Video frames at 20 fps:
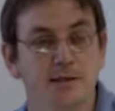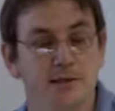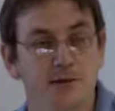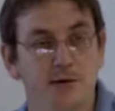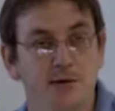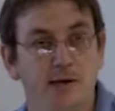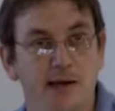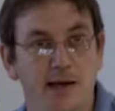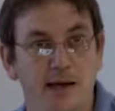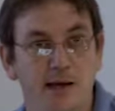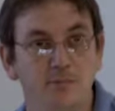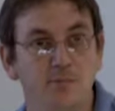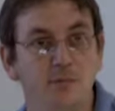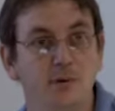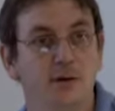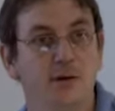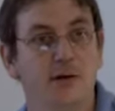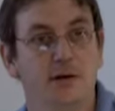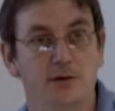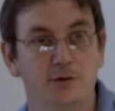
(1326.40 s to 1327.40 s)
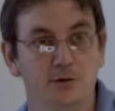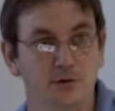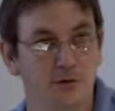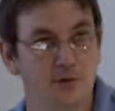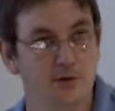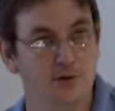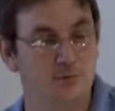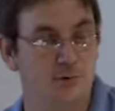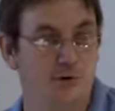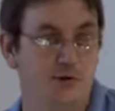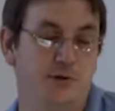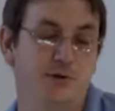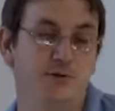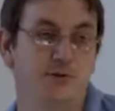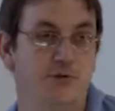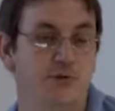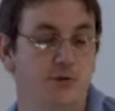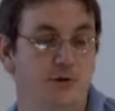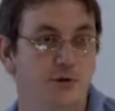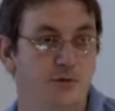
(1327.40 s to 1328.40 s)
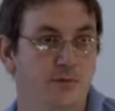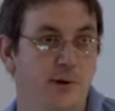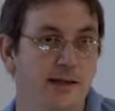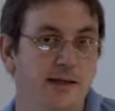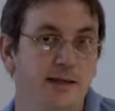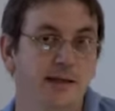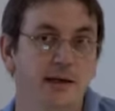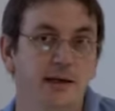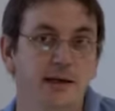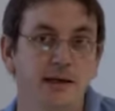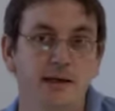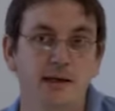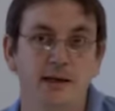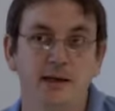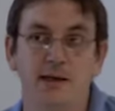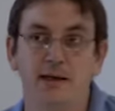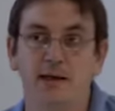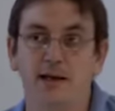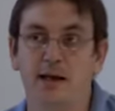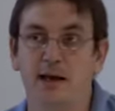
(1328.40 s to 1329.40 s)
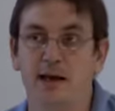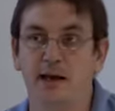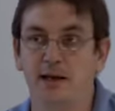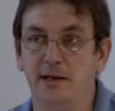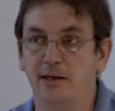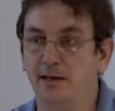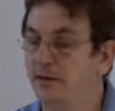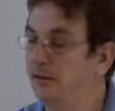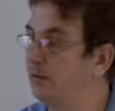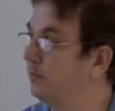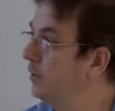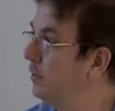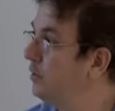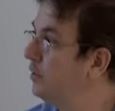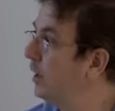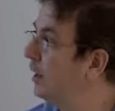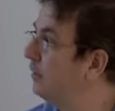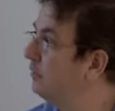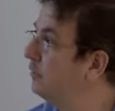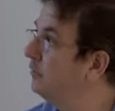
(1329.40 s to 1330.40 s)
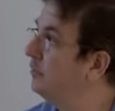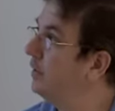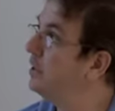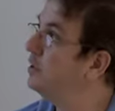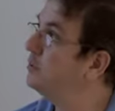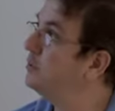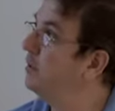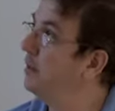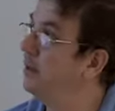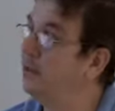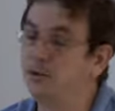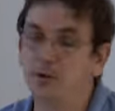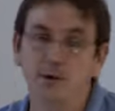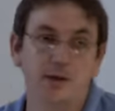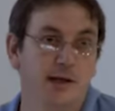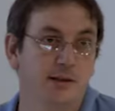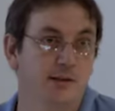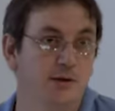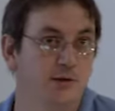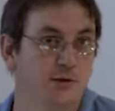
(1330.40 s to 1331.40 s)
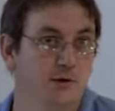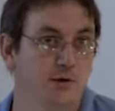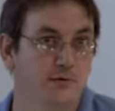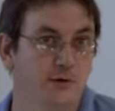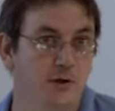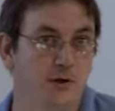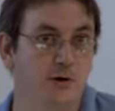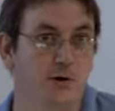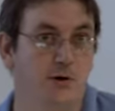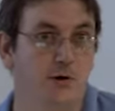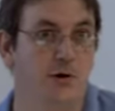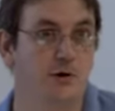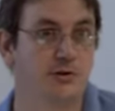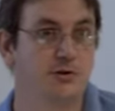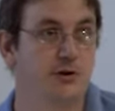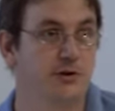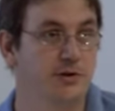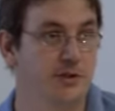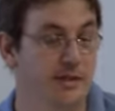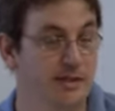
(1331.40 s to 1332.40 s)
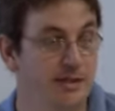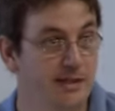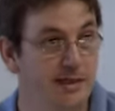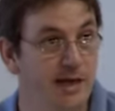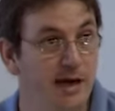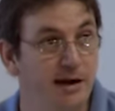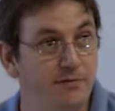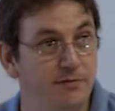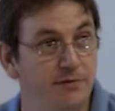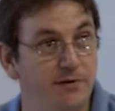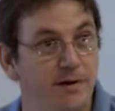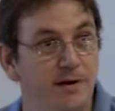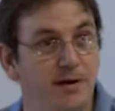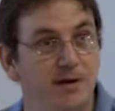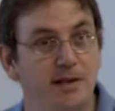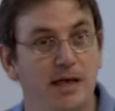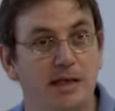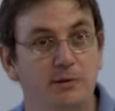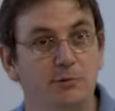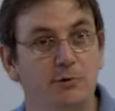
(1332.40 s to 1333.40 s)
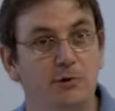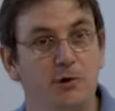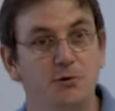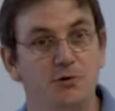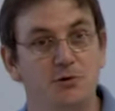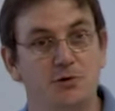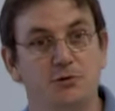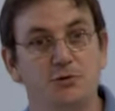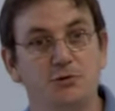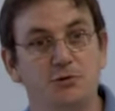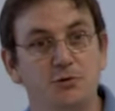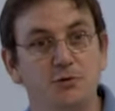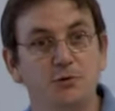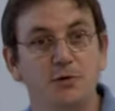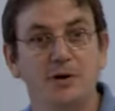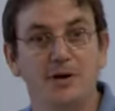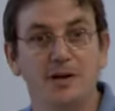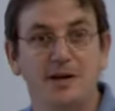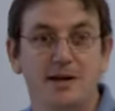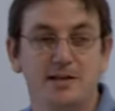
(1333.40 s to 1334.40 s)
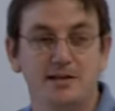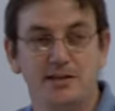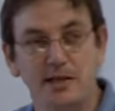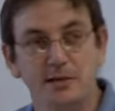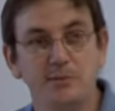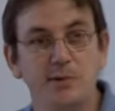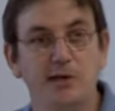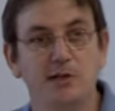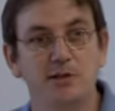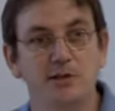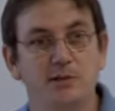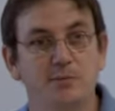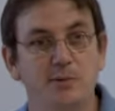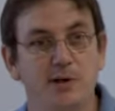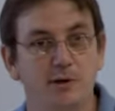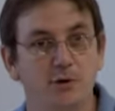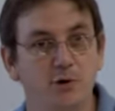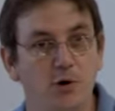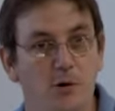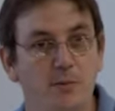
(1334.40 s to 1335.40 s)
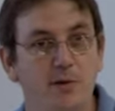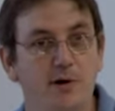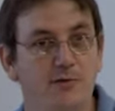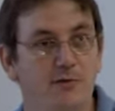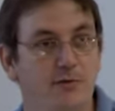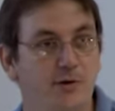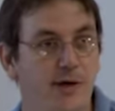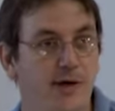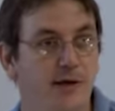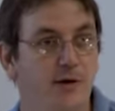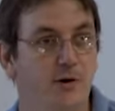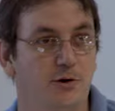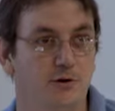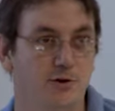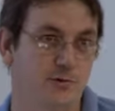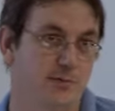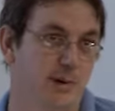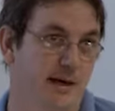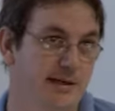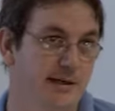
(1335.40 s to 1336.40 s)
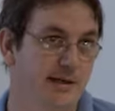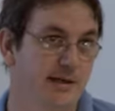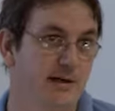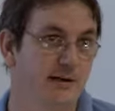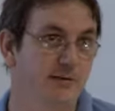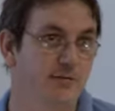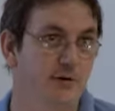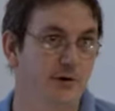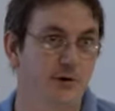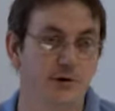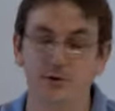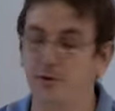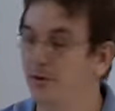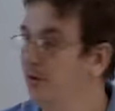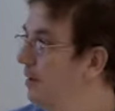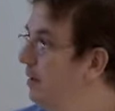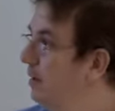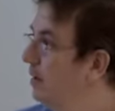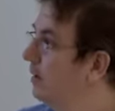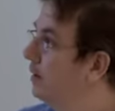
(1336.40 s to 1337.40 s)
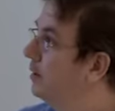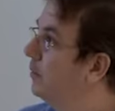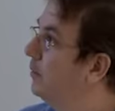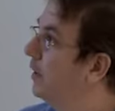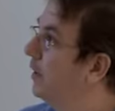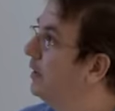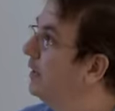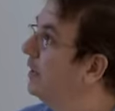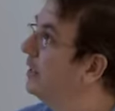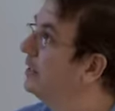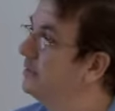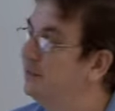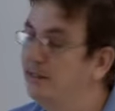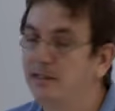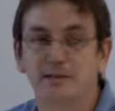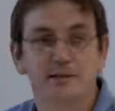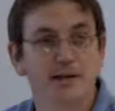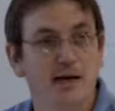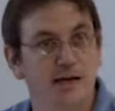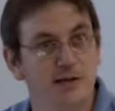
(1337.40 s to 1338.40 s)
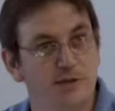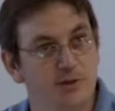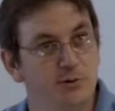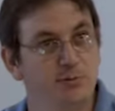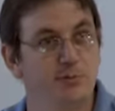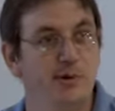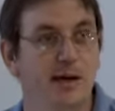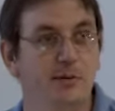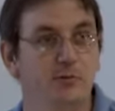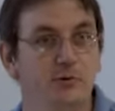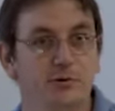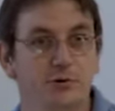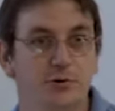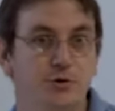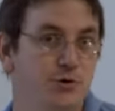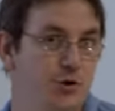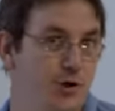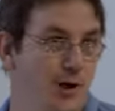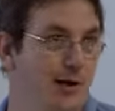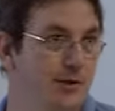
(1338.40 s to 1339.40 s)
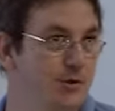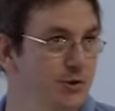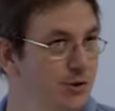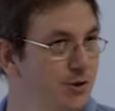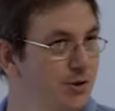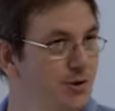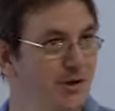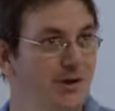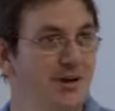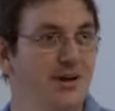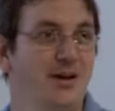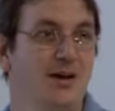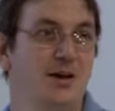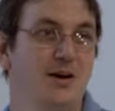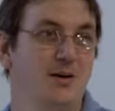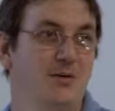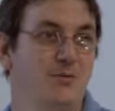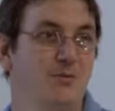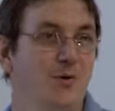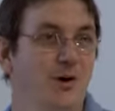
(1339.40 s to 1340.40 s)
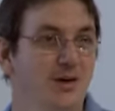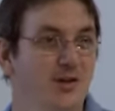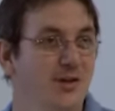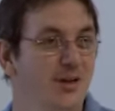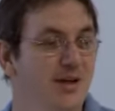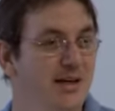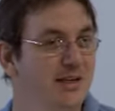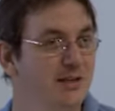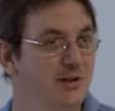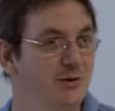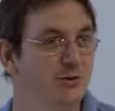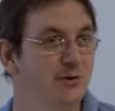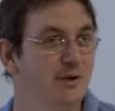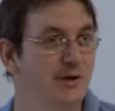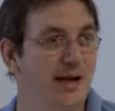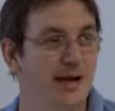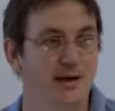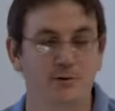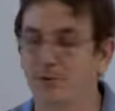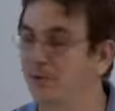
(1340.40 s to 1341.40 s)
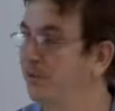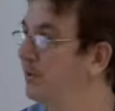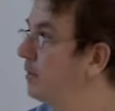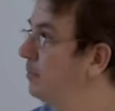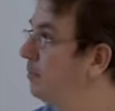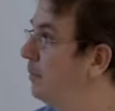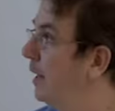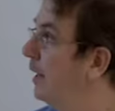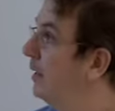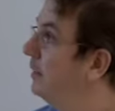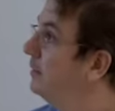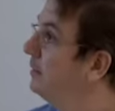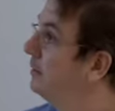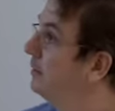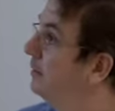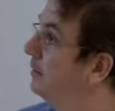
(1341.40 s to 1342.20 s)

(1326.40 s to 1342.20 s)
Cryo-EM can do these procedures automatically. And when you have a faceplate, you get this software called AutoCTF that will also do astigmatism and comma-free automatically for you. But I think it's still nice to be able to judge what things look like when they're bad,